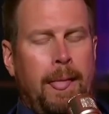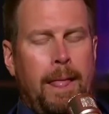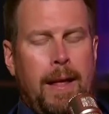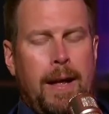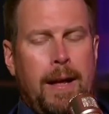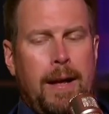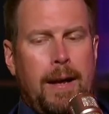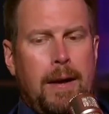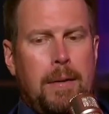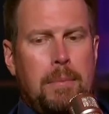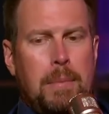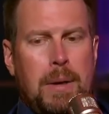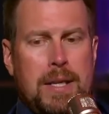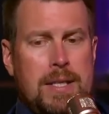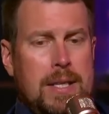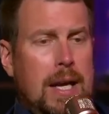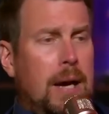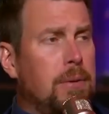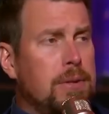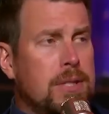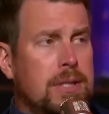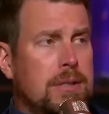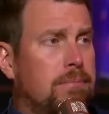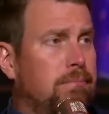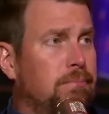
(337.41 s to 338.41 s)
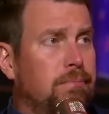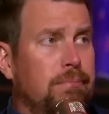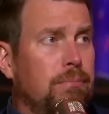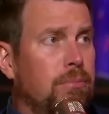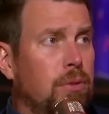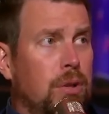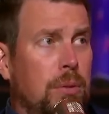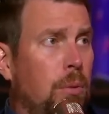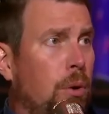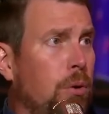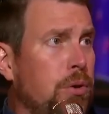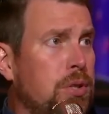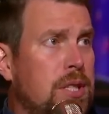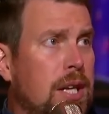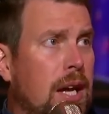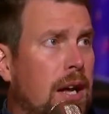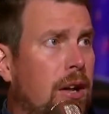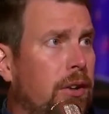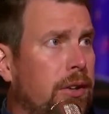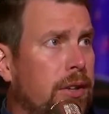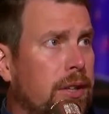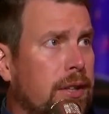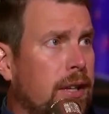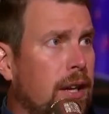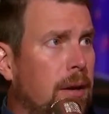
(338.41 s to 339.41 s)
Because I was the most
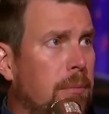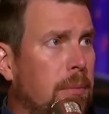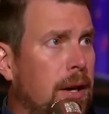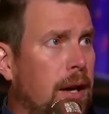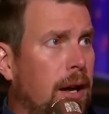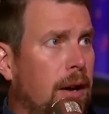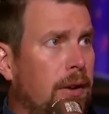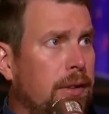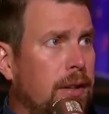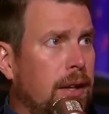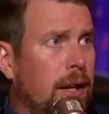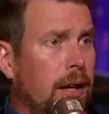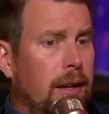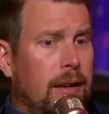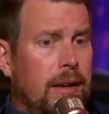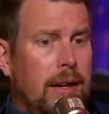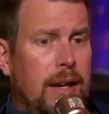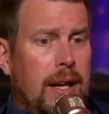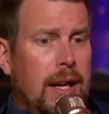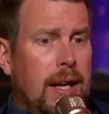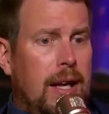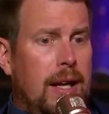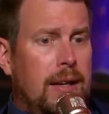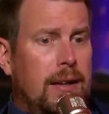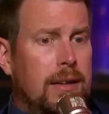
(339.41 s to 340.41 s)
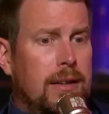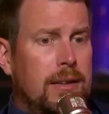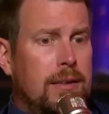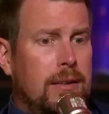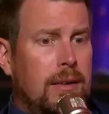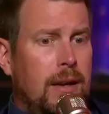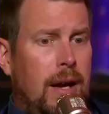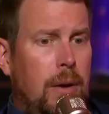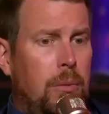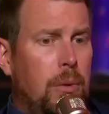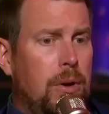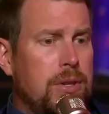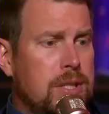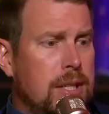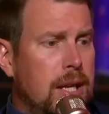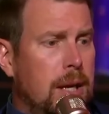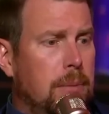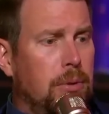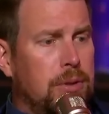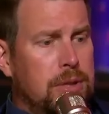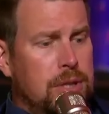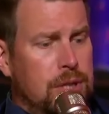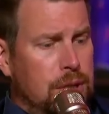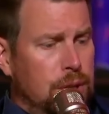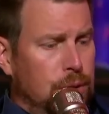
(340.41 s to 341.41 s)
talented coming out then, and I wasn't
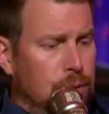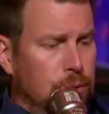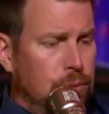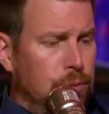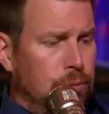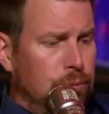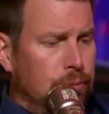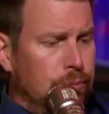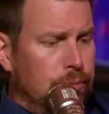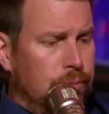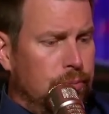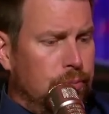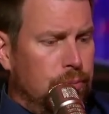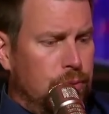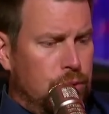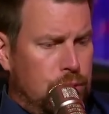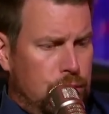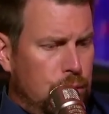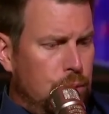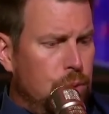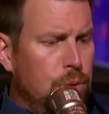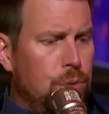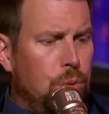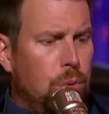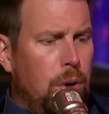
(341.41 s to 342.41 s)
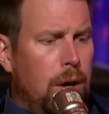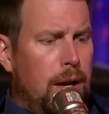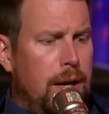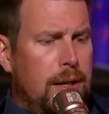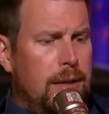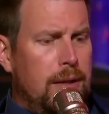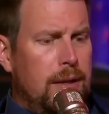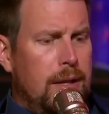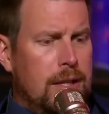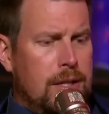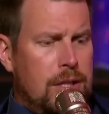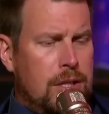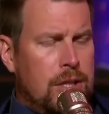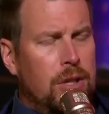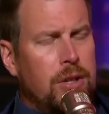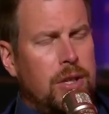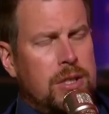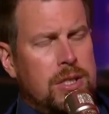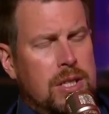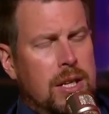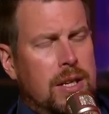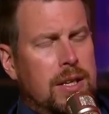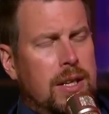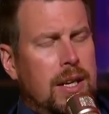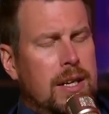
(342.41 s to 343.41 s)
able to do what it took
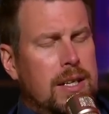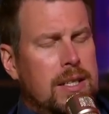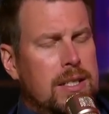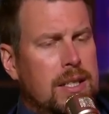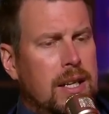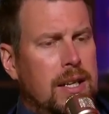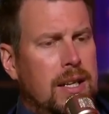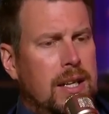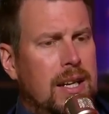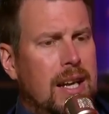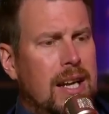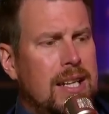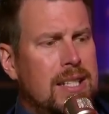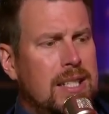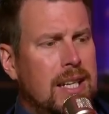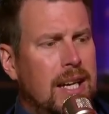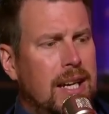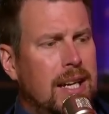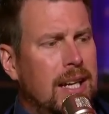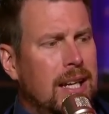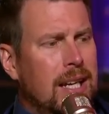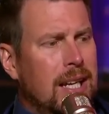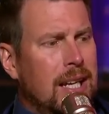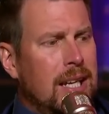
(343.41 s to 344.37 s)
Sunday to Sunday. And I said,